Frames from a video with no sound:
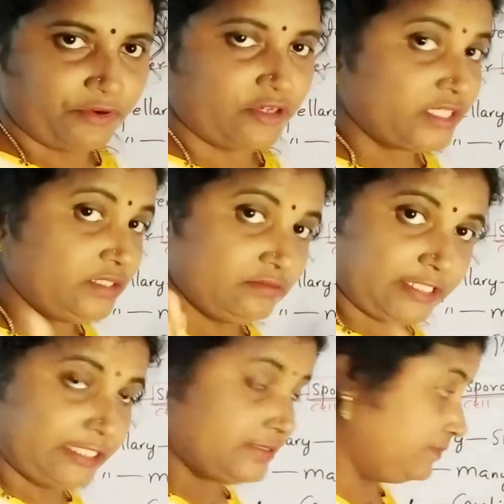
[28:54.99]

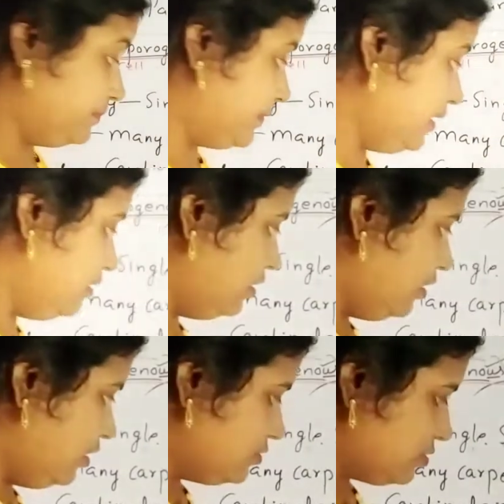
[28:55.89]
important, very simple.
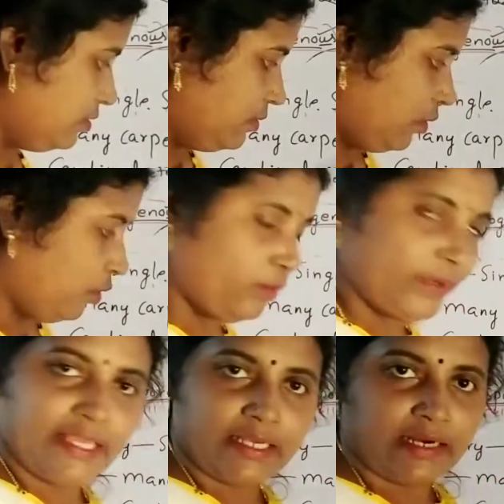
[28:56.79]
So
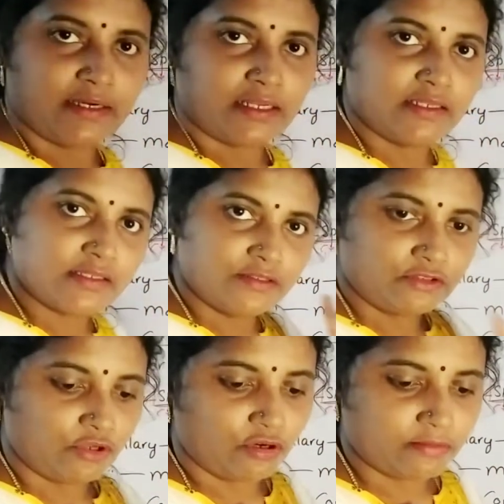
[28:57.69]
ovary
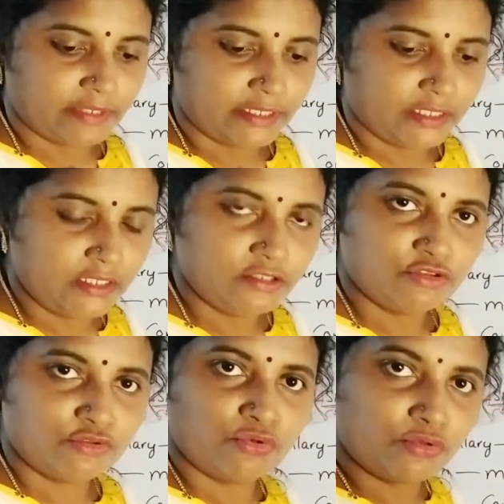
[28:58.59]
contains normally
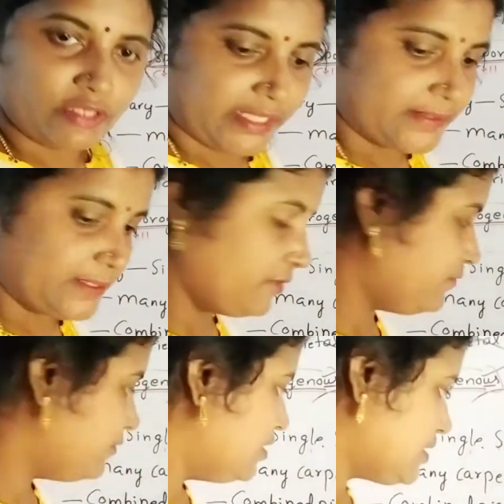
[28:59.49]
2 types
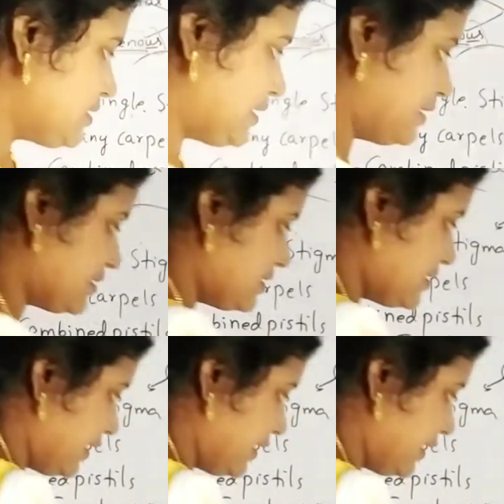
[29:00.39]
of cells,